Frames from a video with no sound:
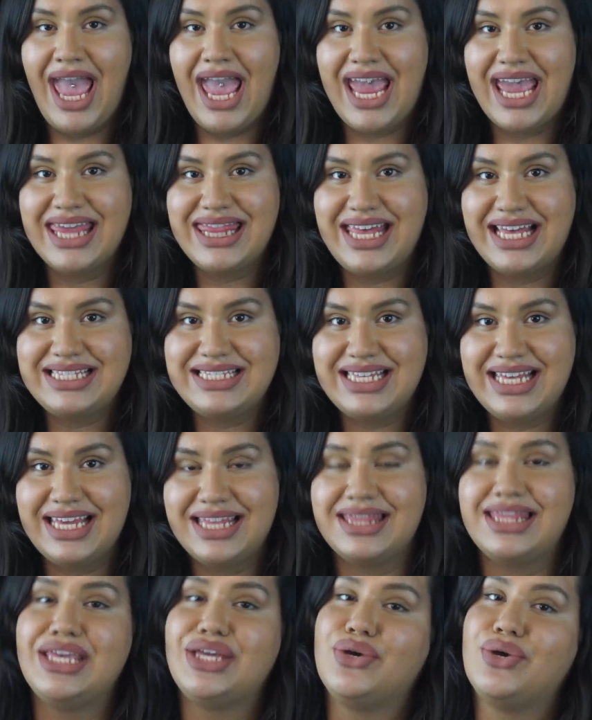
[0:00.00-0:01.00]
And that's
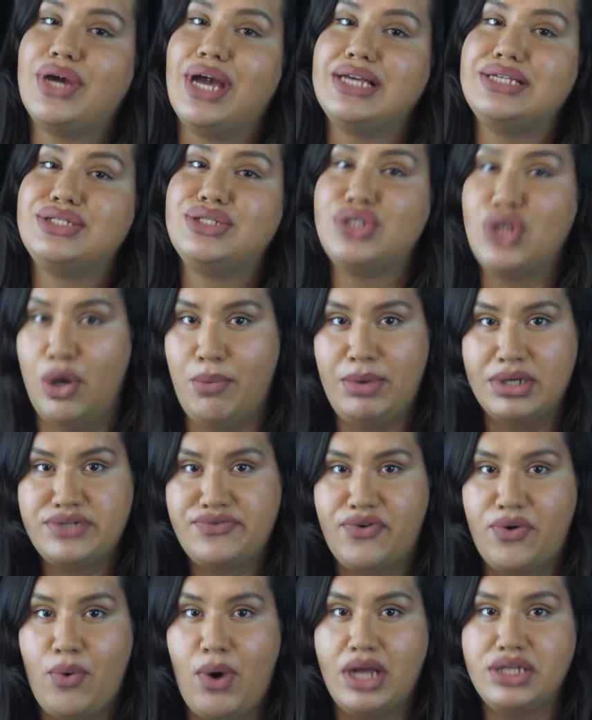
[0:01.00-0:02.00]
it. Thank you guys so much
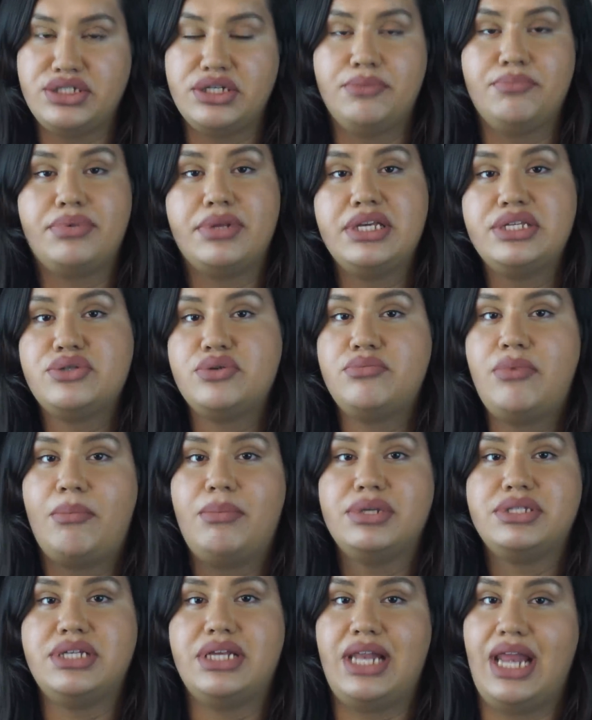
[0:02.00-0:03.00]
for watching. Please
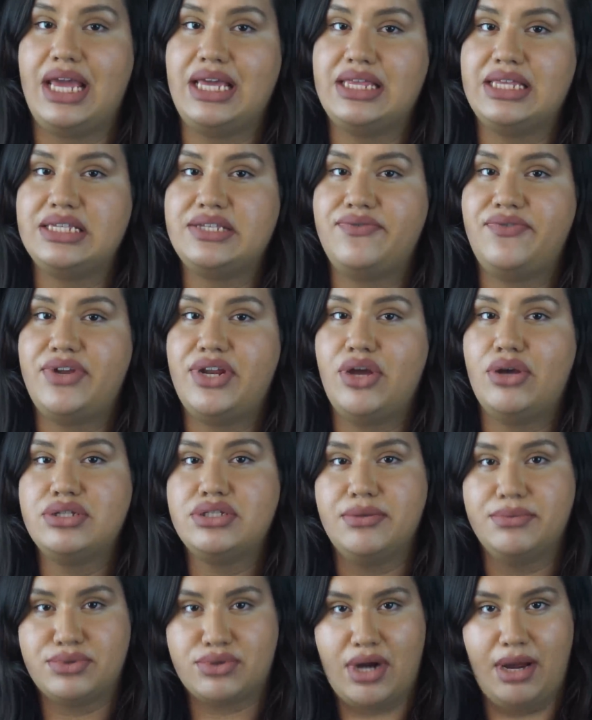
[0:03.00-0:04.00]
remember to like this video and
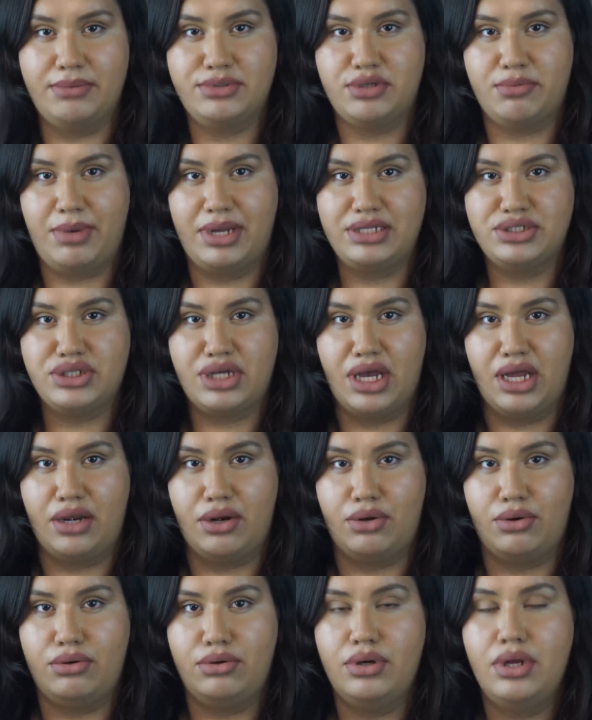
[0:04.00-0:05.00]
subscribe to my
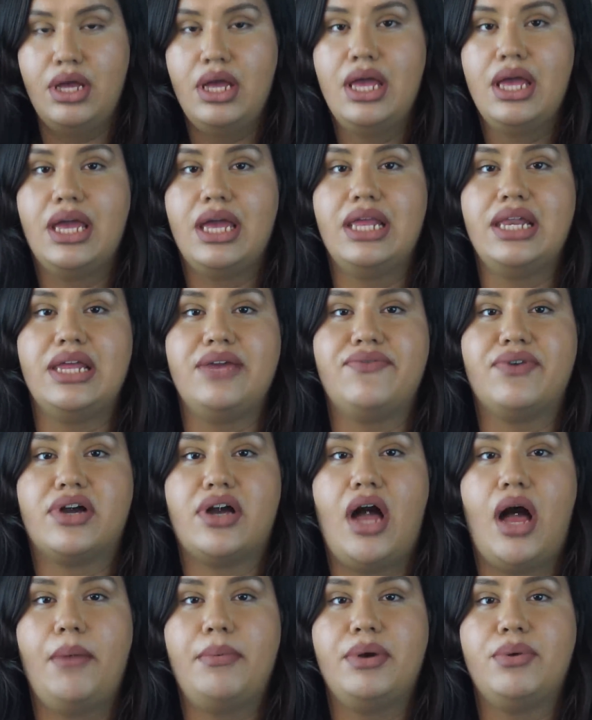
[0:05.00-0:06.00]
channel and leave a
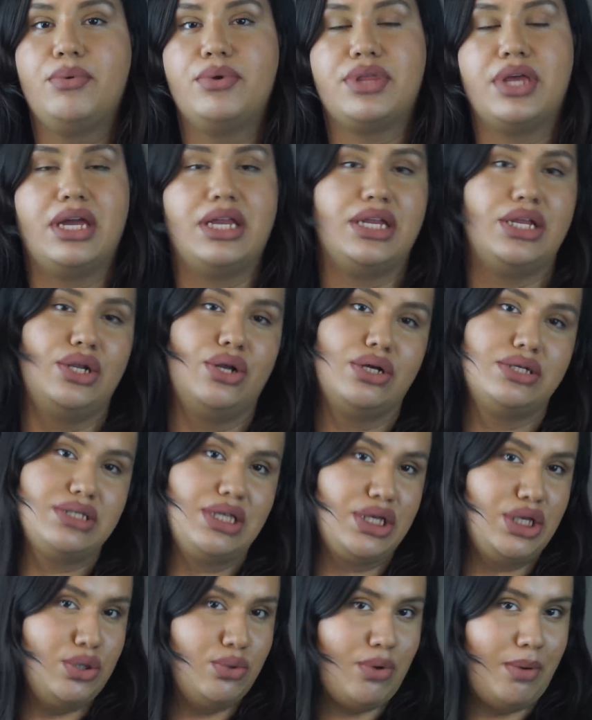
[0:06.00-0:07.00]
comment with any looks
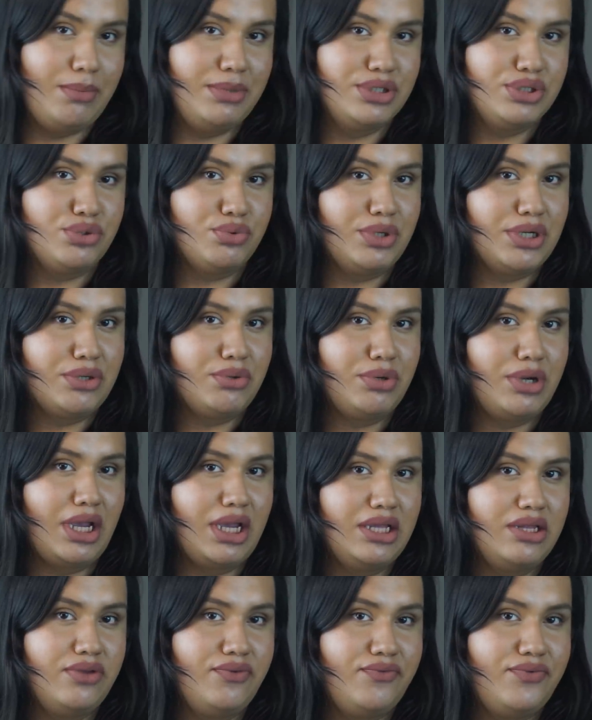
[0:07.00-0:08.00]
that you want me to recreate
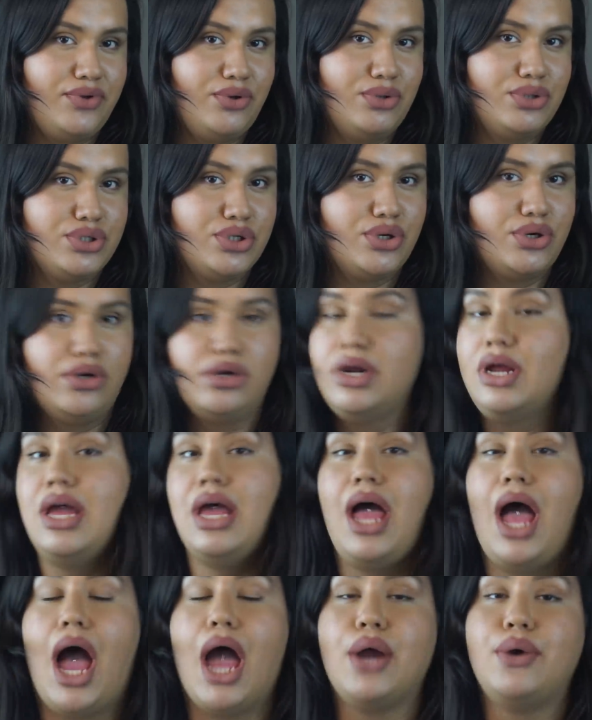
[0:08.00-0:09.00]
in the future.
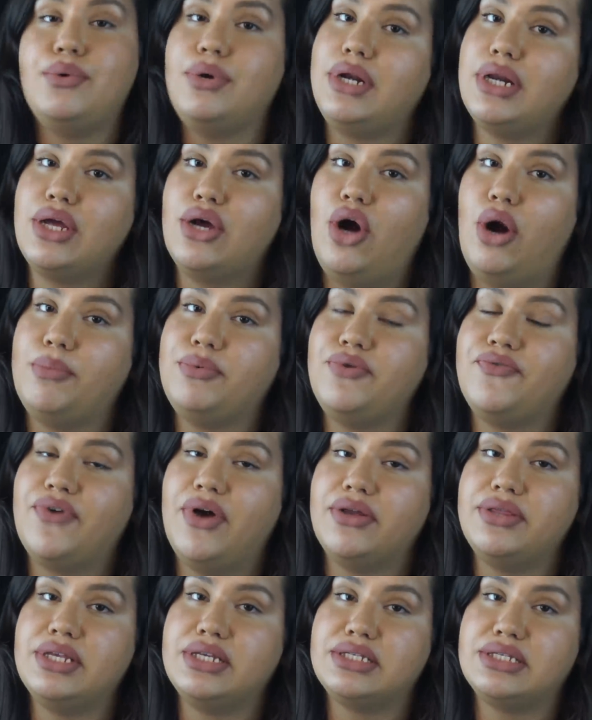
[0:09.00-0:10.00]
I really hope you
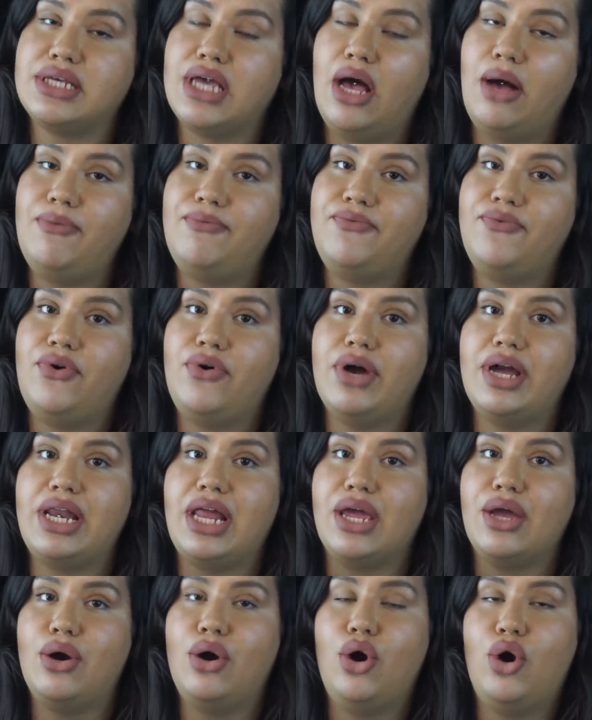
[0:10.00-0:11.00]
found this helpful, and
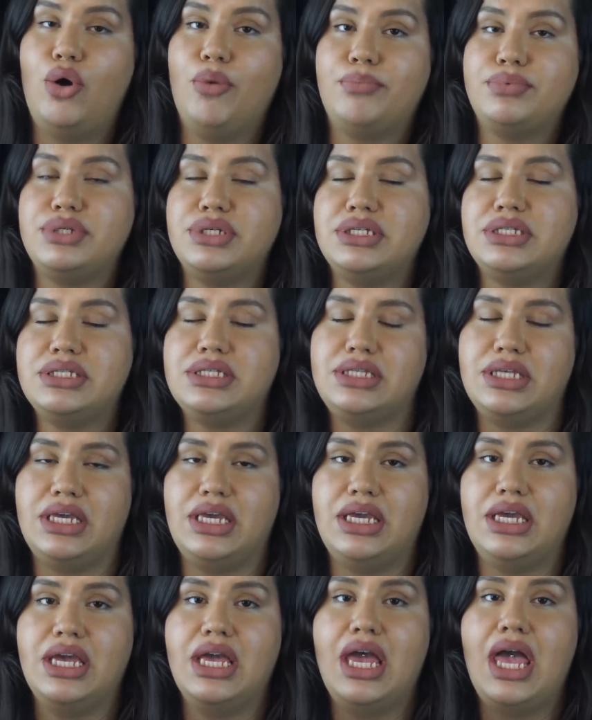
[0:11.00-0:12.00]
I hope to
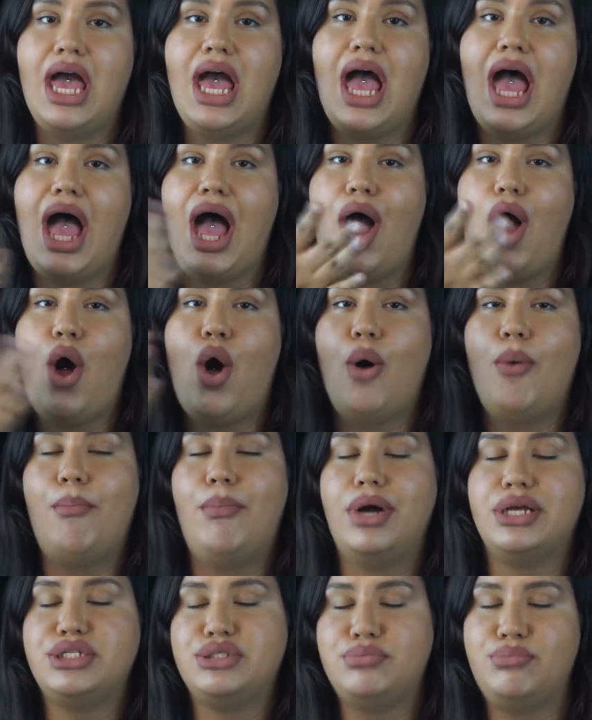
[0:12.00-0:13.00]
see how
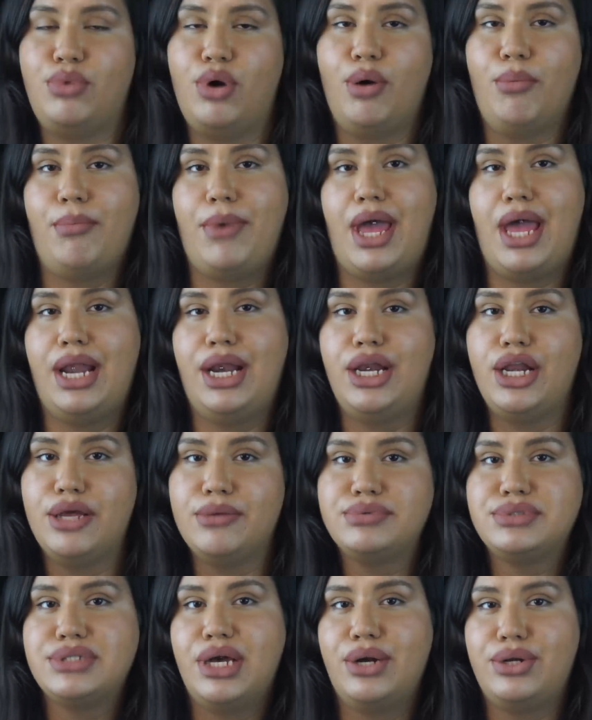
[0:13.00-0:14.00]
much more matte
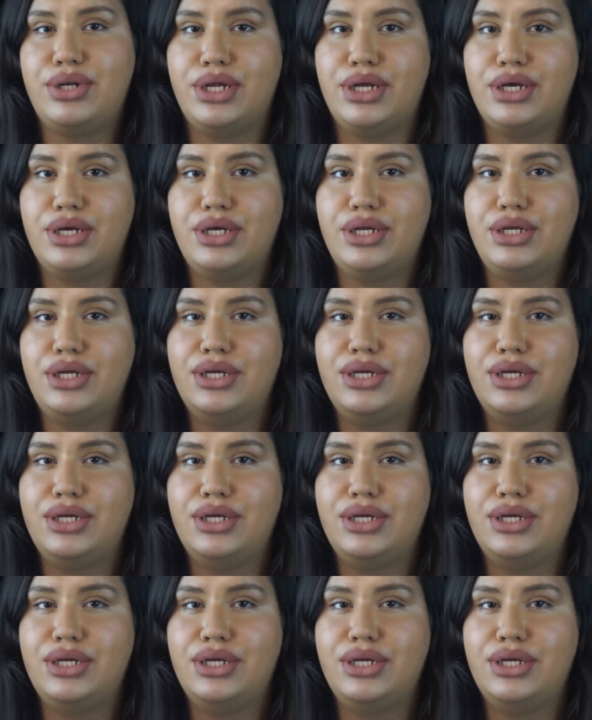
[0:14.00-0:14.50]
lips out there.